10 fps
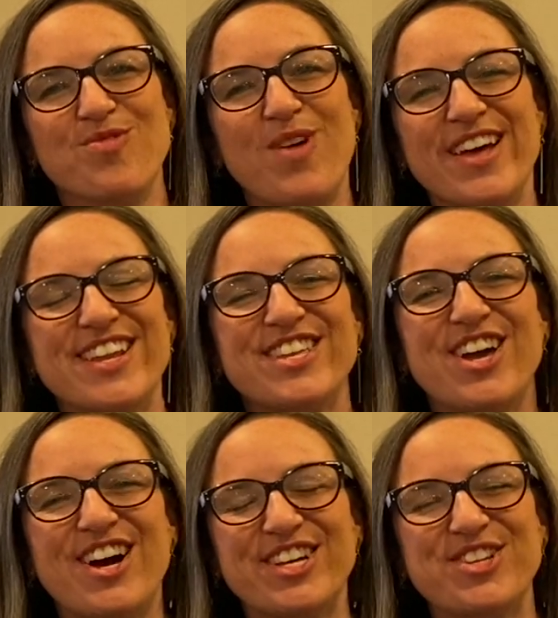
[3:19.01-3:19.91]
One
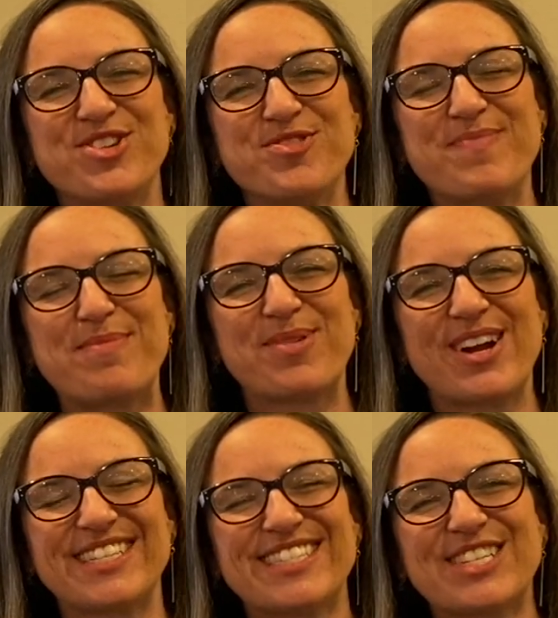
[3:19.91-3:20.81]
young new member,
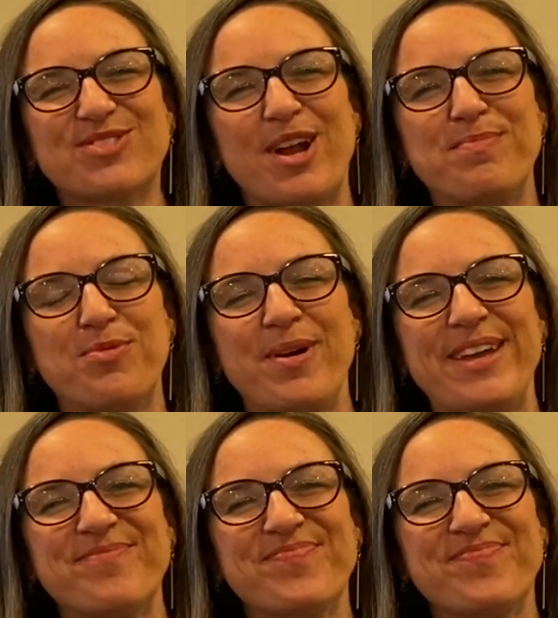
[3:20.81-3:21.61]
a 6th grade boy,